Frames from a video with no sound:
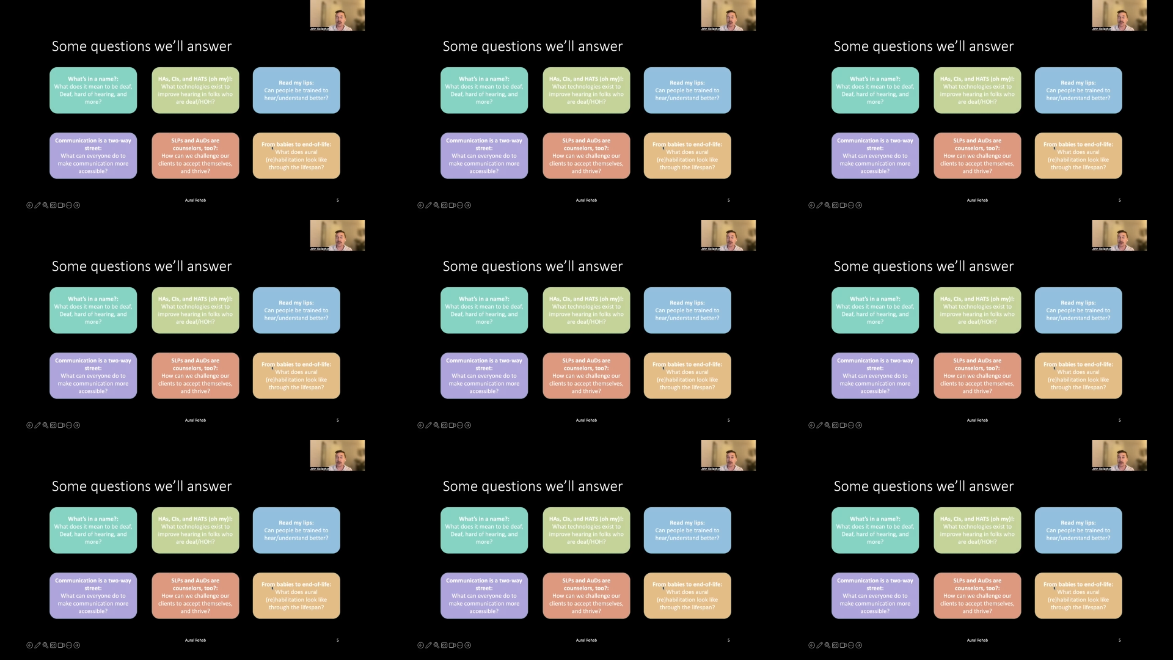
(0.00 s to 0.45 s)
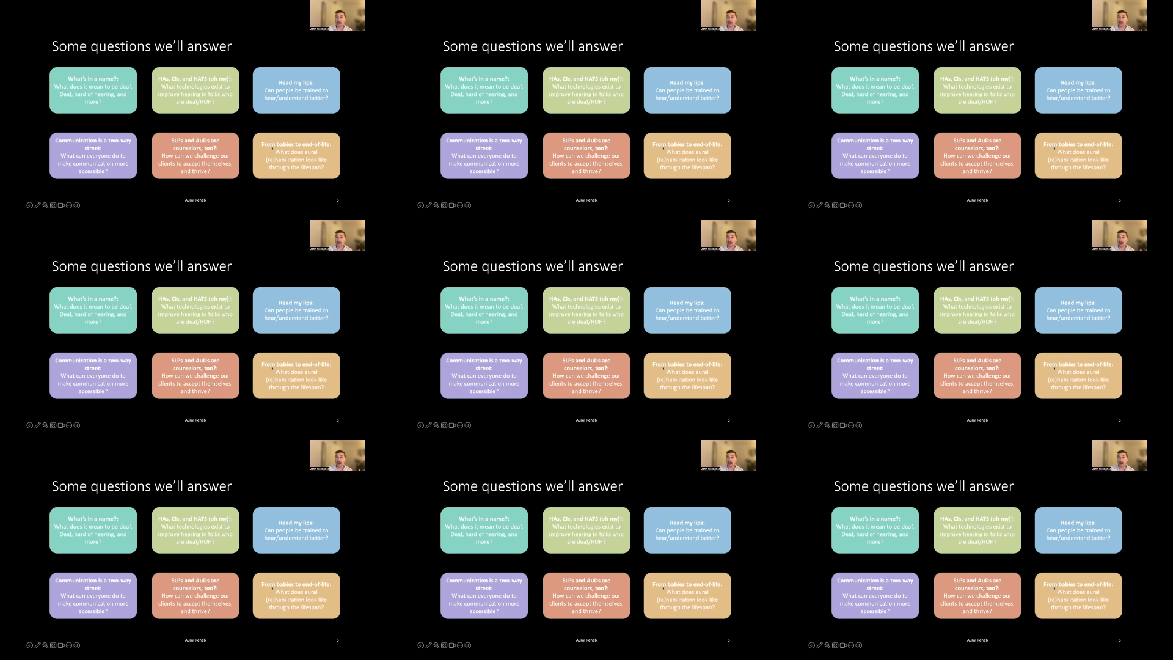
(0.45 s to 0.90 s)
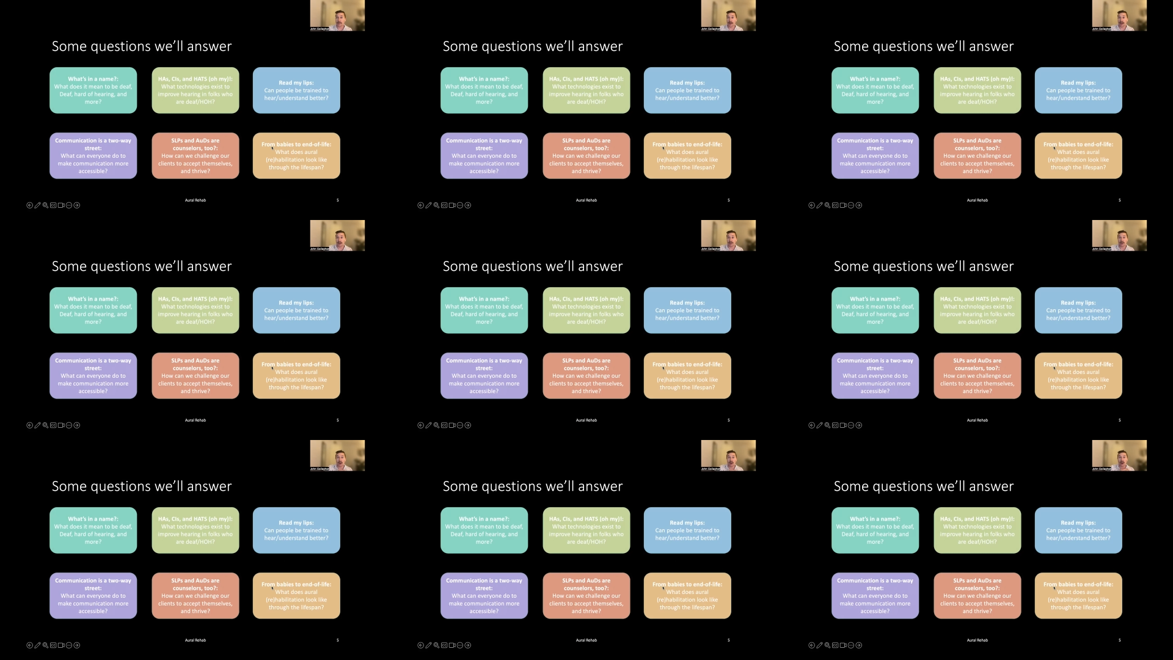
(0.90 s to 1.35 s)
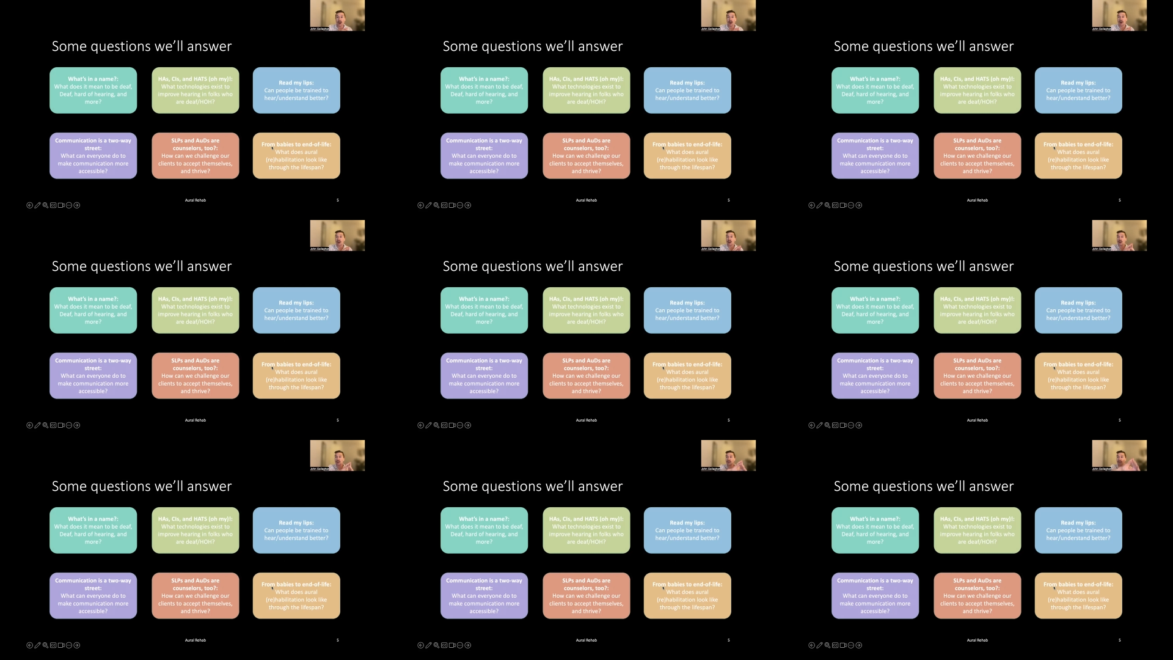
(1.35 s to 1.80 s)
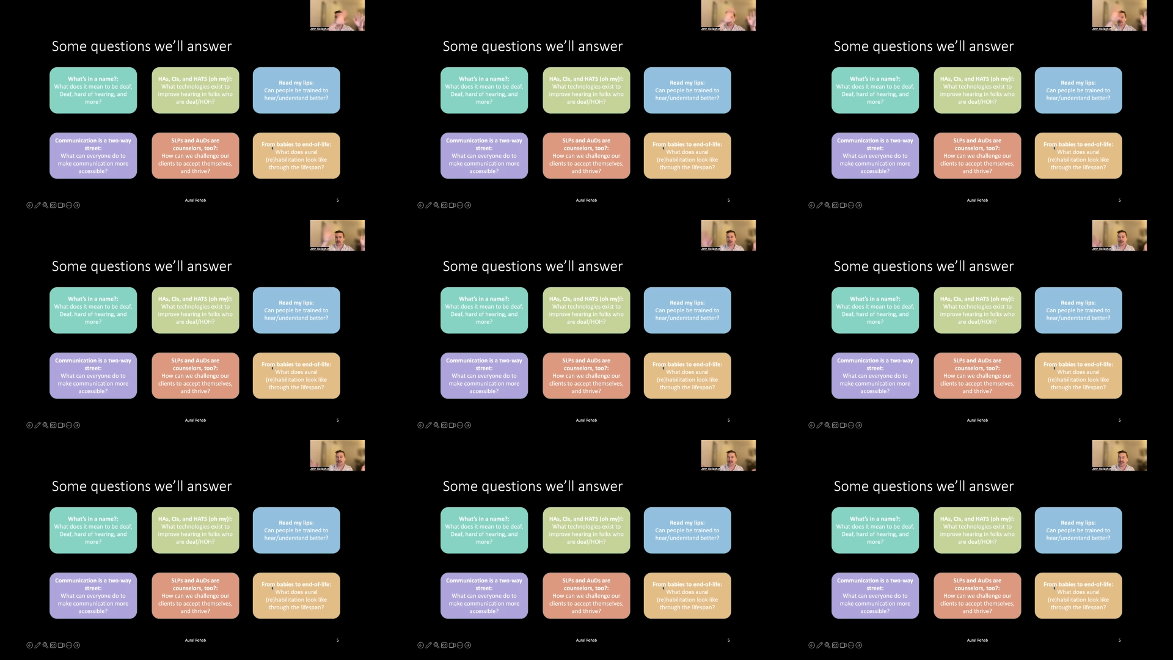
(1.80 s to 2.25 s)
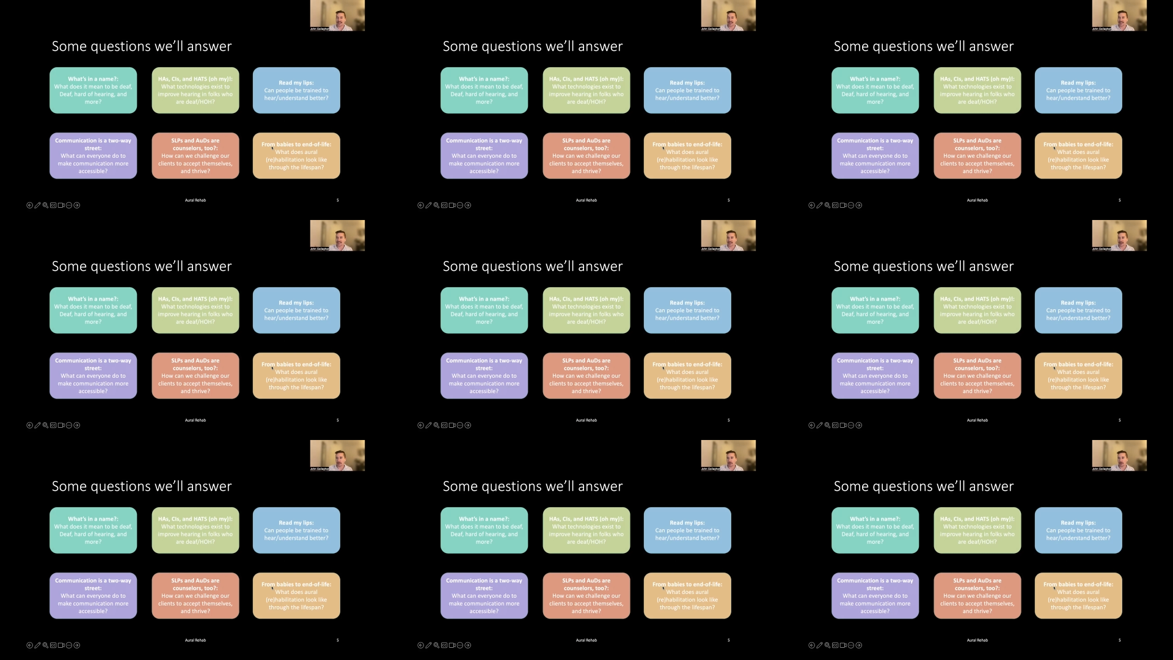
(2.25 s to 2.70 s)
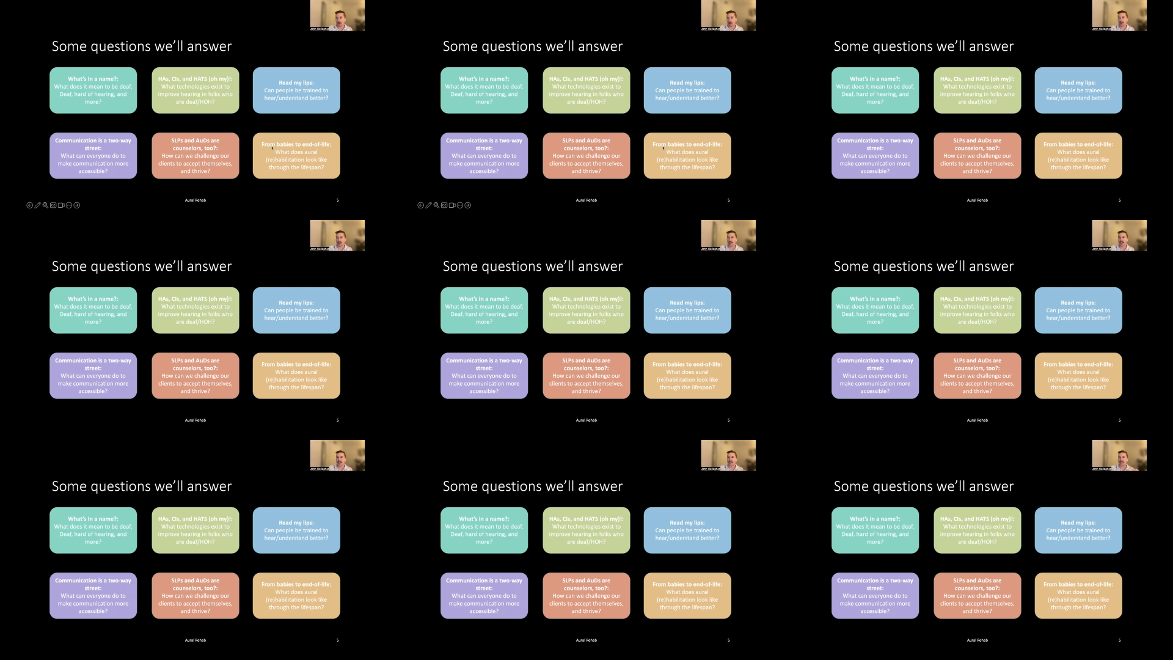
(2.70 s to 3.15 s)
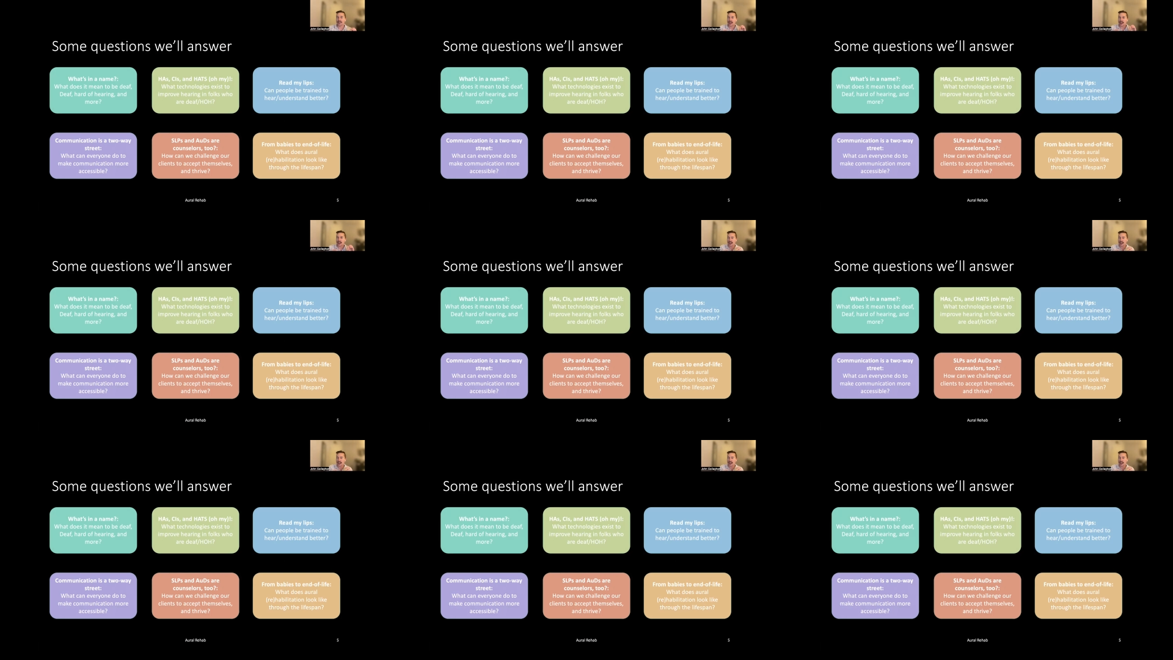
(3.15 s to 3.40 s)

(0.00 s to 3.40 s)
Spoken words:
[unreadable: no face in view]